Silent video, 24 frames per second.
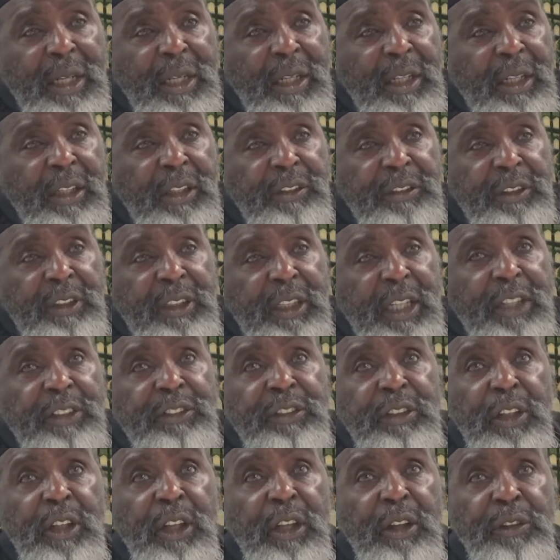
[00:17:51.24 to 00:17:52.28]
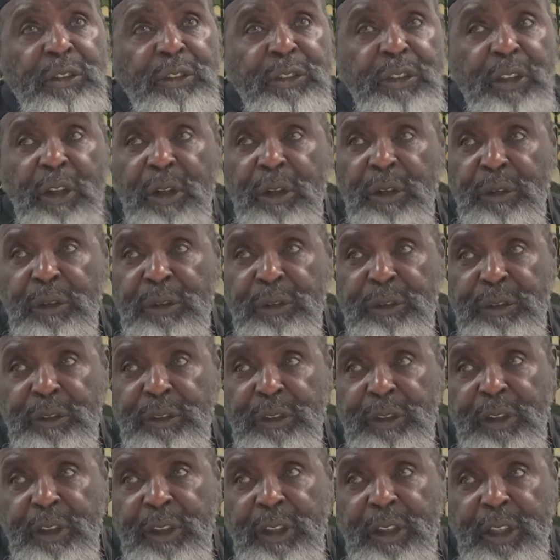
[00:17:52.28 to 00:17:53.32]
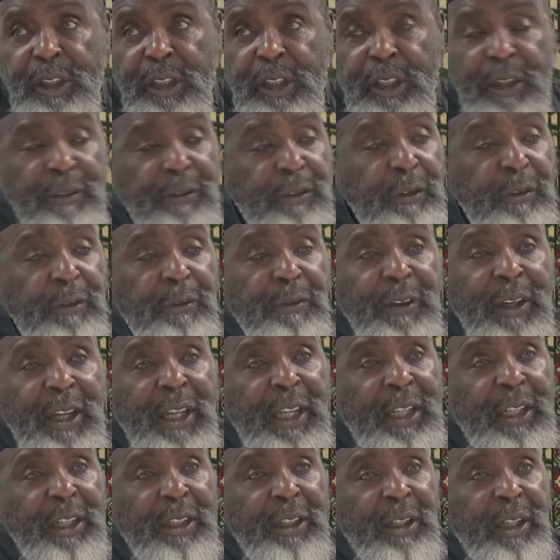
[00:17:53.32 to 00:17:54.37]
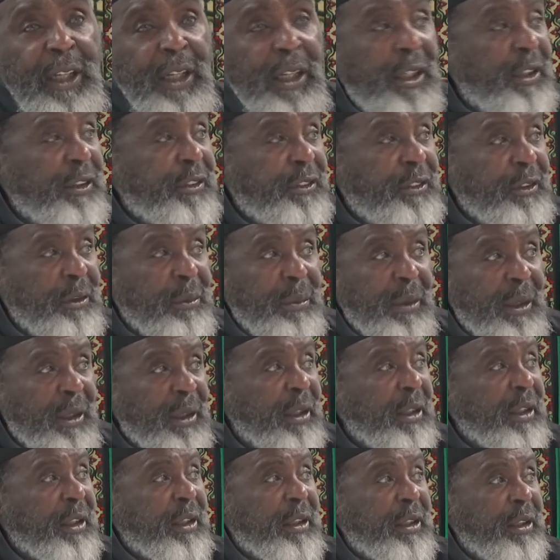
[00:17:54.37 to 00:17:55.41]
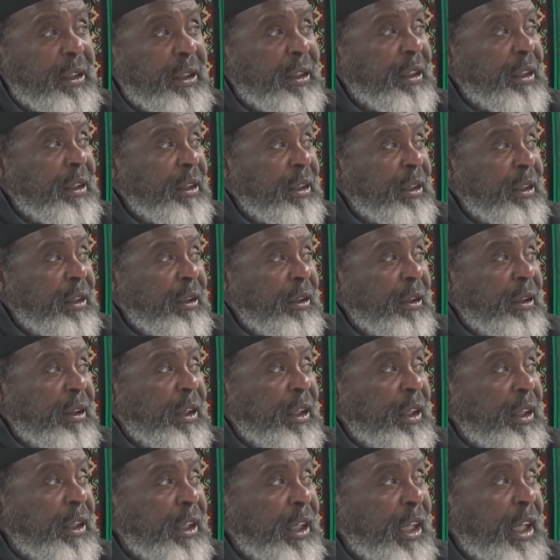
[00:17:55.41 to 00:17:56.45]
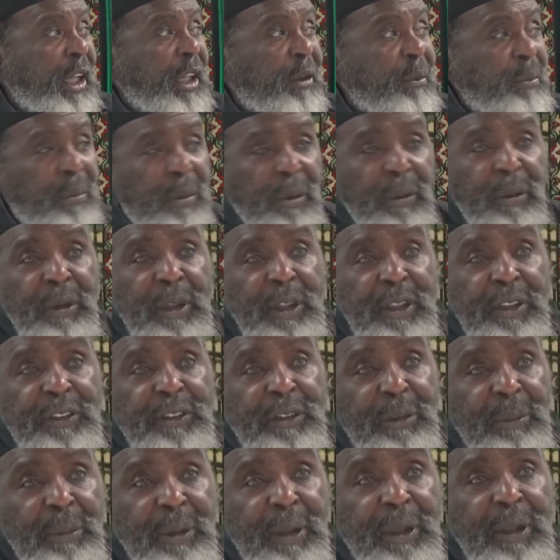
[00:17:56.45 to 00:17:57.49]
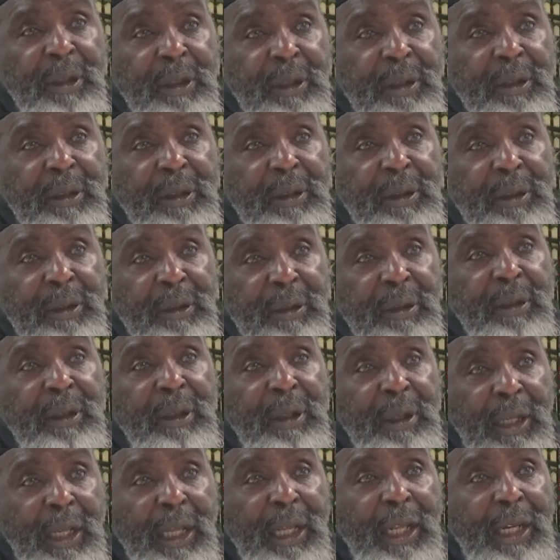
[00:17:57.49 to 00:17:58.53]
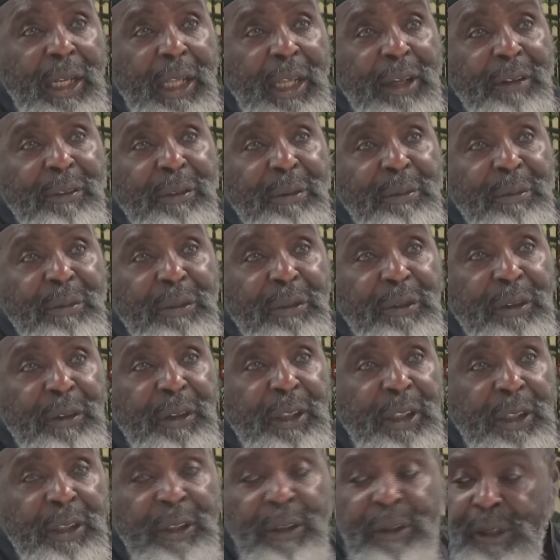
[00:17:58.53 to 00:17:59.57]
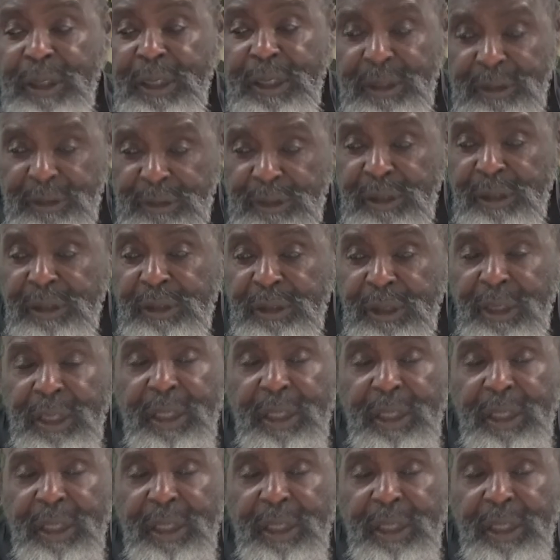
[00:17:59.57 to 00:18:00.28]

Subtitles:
I said, that's a lost cause. If you find an honest American or a non-police American, I'll have him for dinner. I'll tell you,